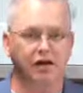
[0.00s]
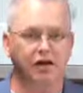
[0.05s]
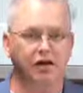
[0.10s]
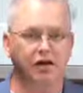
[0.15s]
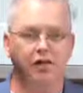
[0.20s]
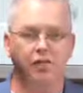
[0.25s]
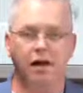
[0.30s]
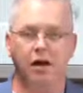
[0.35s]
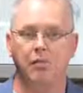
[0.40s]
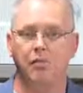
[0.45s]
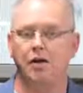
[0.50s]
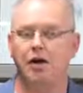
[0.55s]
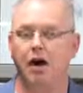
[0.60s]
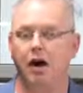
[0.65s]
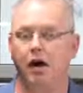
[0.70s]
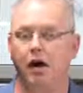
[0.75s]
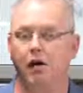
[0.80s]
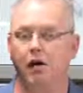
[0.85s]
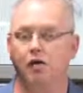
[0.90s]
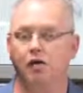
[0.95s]
There may be
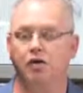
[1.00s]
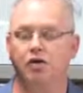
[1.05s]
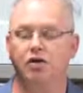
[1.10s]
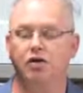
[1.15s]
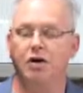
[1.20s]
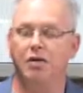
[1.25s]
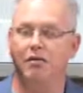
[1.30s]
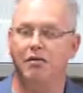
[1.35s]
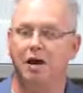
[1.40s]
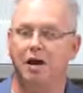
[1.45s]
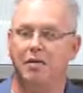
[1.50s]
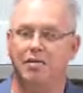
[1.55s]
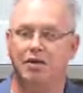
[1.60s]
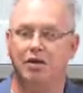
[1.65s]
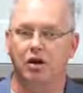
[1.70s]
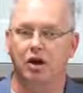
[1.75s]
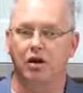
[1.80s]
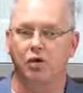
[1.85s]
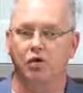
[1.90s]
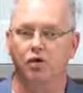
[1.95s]
others, maybe
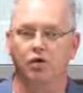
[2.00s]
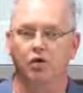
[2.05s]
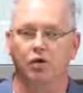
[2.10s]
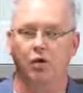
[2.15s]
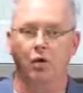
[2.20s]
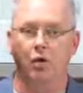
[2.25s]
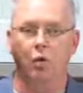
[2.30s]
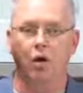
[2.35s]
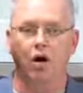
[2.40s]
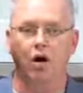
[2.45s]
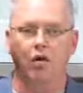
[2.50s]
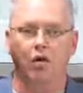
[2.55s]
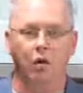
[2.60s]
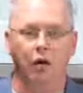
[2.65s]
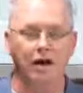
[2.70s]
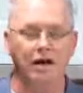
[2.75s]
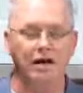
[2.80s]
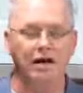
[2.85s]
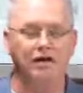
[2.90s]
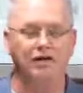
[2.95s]
those who are
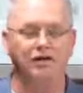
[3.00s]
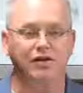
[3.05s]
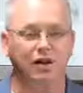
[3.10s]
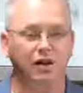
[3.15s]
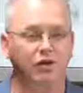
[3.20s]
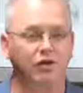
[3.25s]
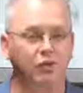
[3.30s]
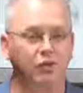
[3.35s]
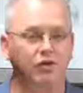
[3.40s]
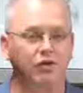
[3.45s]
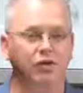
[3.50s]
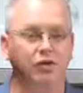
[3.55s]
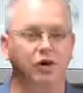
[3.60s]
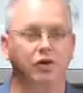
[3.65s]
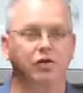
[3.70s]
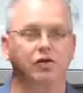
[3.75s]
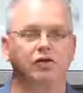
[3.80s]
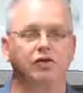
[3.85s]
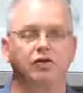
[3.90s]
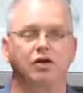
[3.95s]
awaiting test
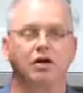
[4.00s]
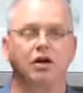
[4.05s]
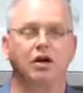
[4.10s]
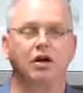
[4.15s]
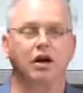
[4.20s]
results.